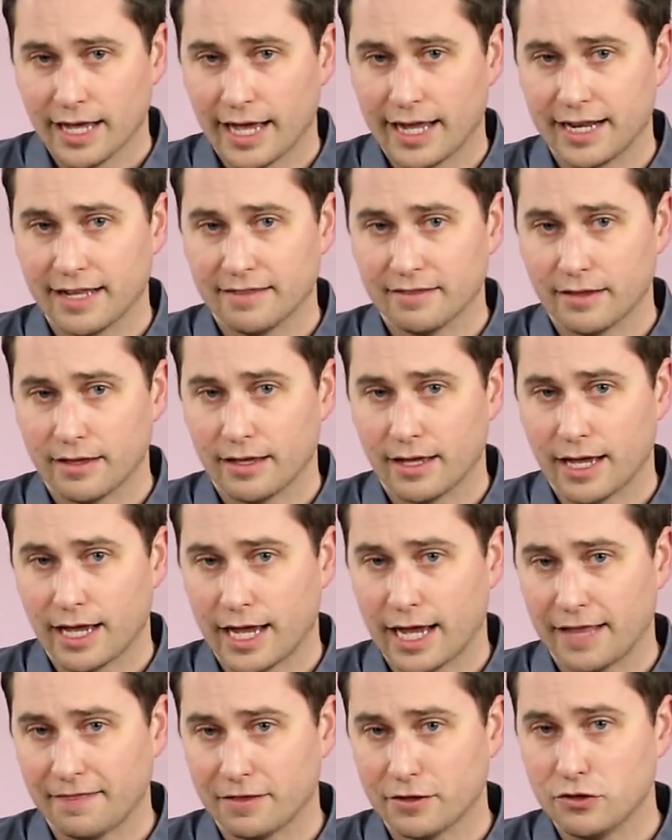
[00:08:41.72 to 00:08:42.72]
And
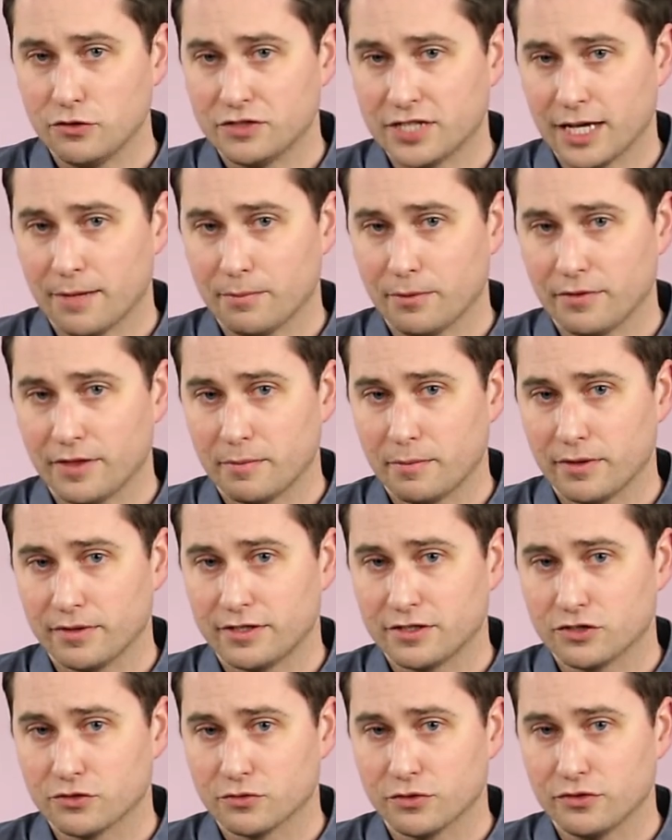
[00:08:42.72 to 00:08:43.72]
at the new temple they
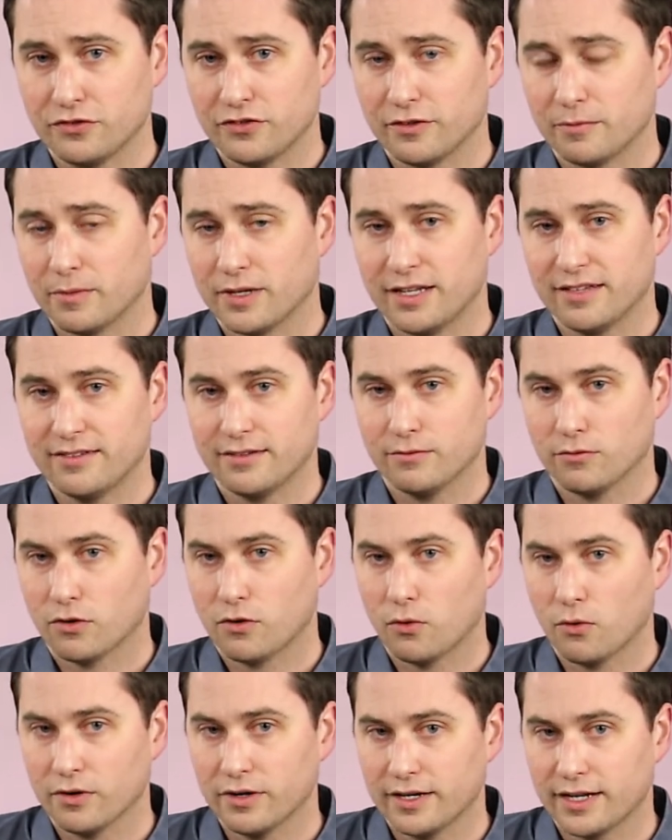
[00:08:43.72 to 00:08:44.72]
built in Jerusalem, it isn't
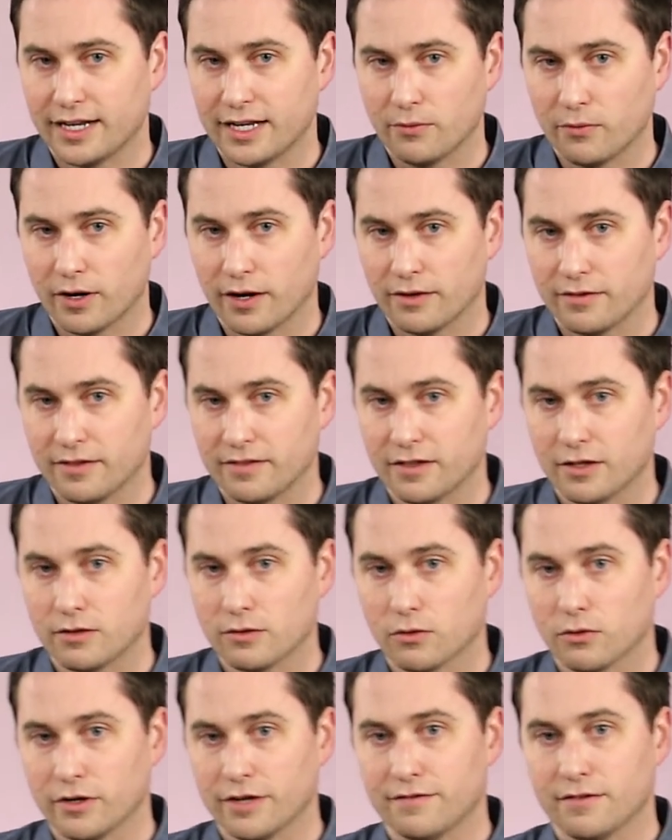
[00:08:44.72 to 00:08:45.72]
recorded anywhere that the
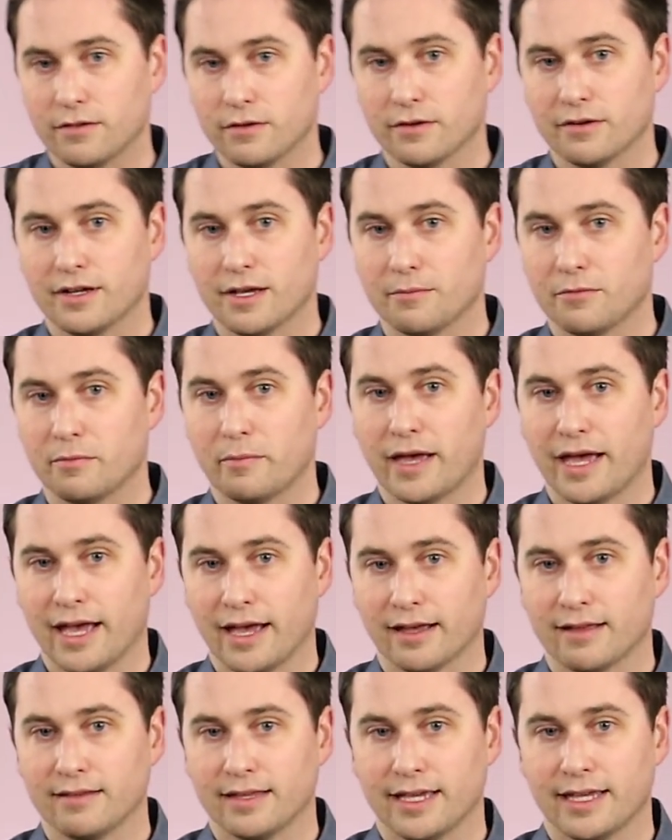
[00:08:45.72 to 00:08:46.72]
glory of the Lord comes
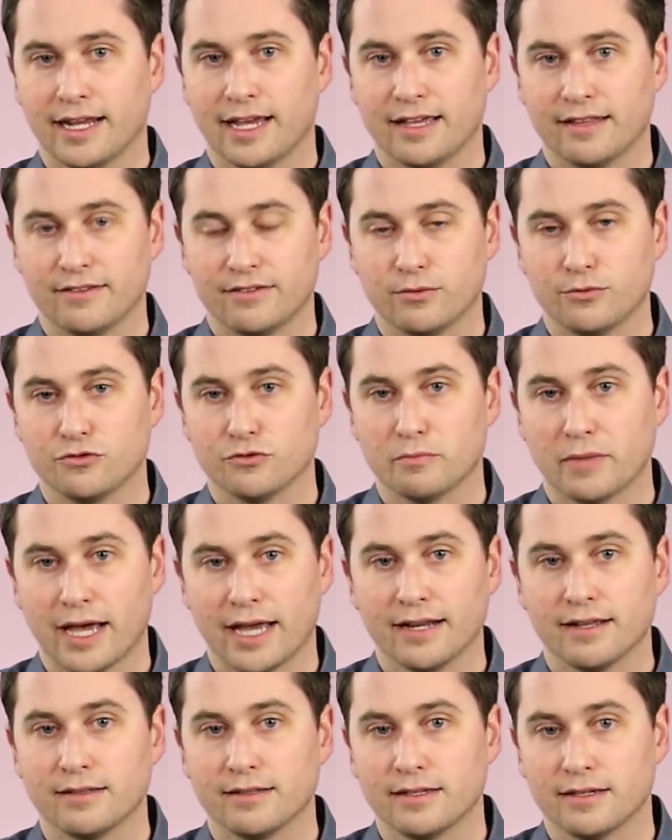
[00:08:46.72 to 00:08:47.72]
back like it had so
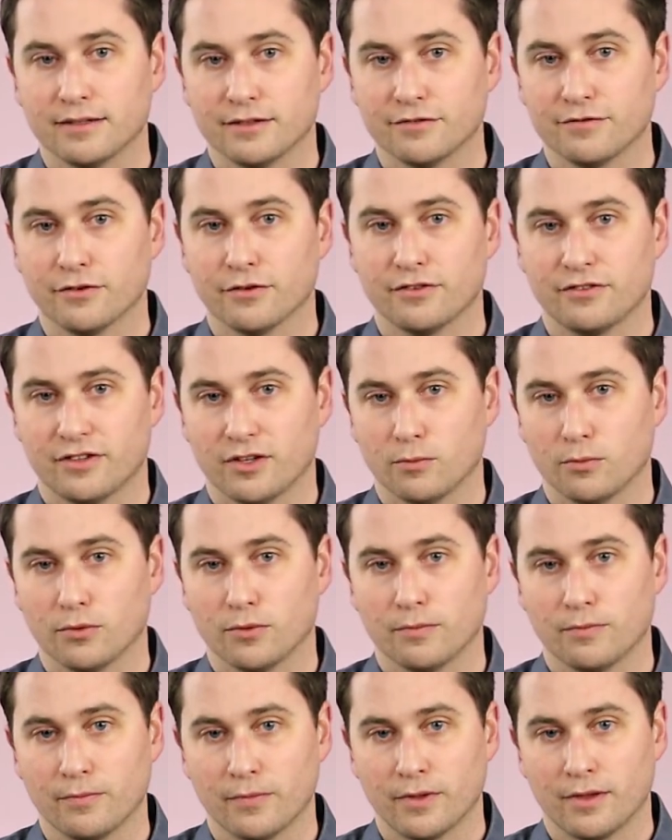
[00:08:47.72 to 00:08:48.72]
dramatically on the first
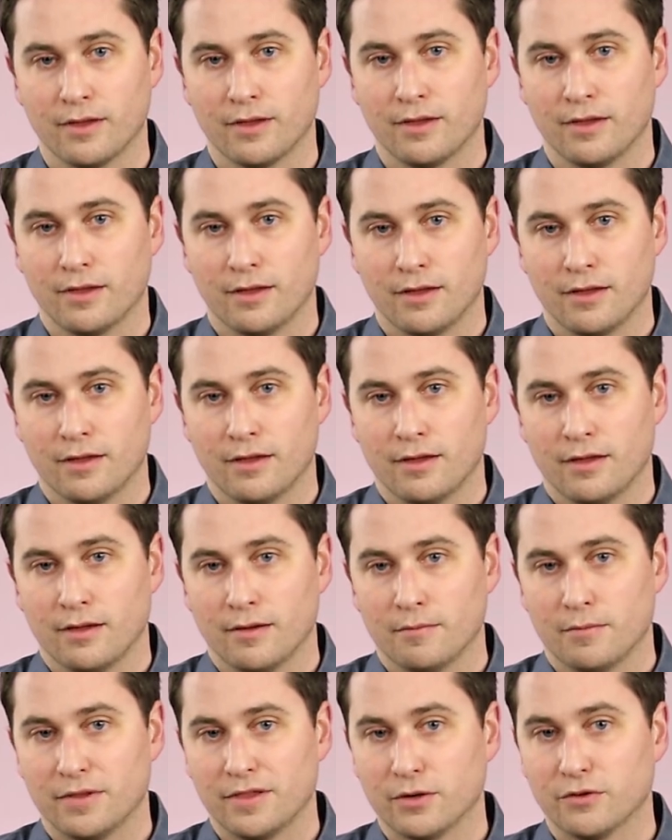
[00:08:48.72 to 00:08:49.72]
temple.
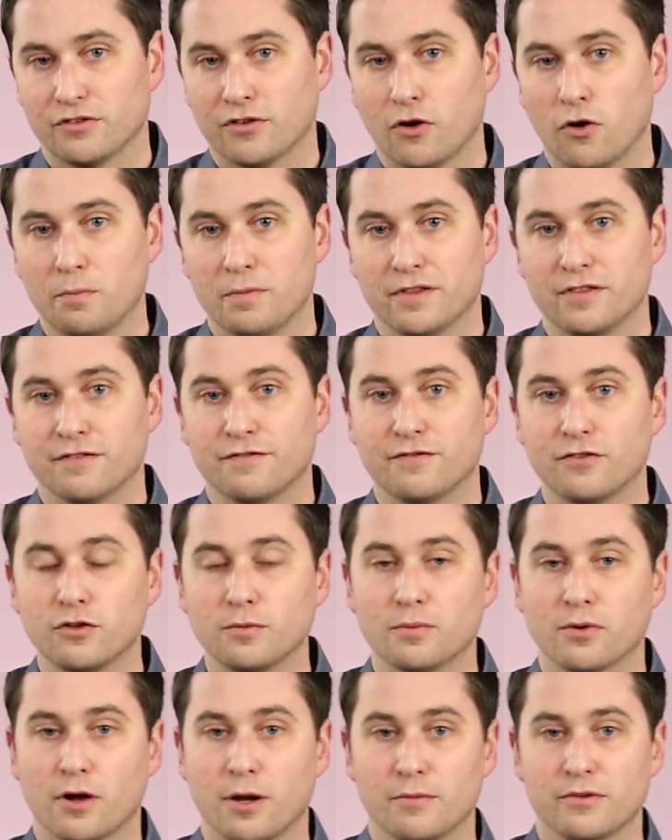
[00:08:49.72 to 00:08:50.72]
But there was hope that the
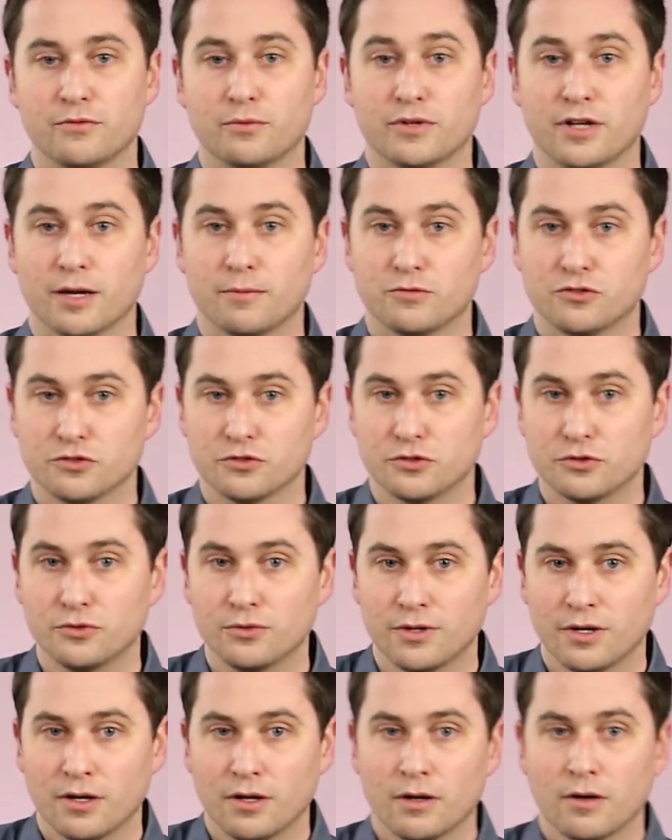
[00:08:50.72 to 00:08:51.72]
full promise would come
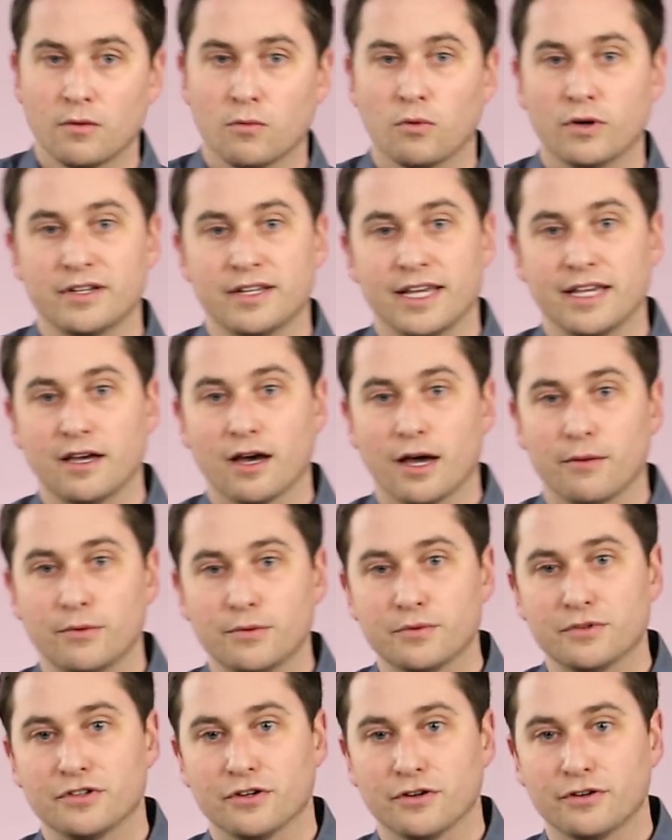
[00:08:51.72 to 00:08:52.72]
true. One day God
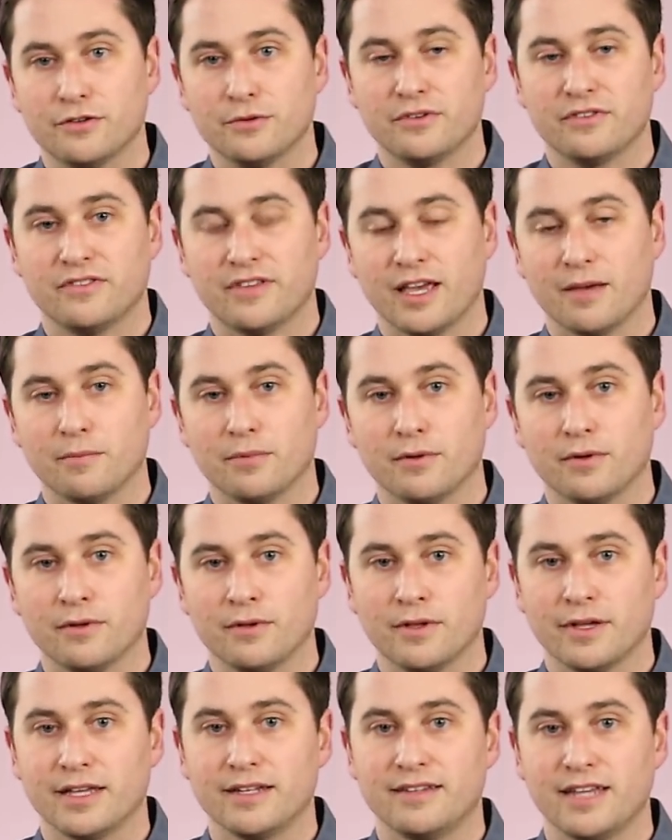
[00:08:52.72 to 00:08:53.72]
would return to his
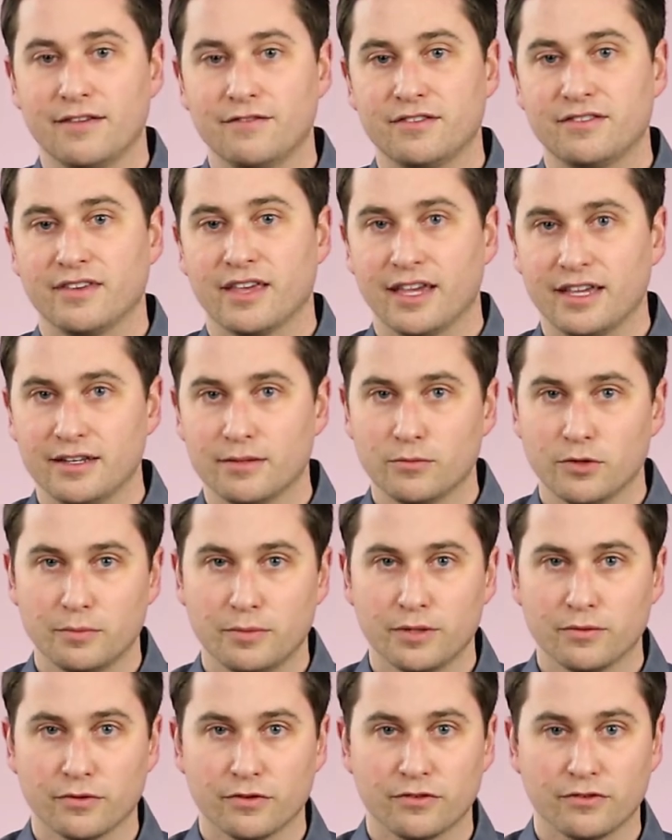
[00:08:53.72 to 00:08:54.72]
temple, and David's kingdom would
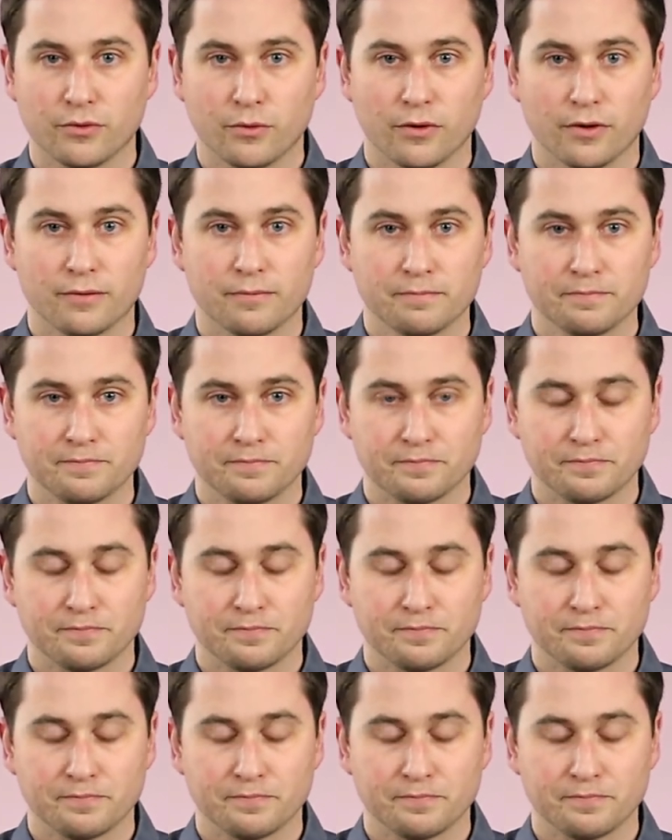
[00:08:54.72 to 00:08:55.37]
be restored.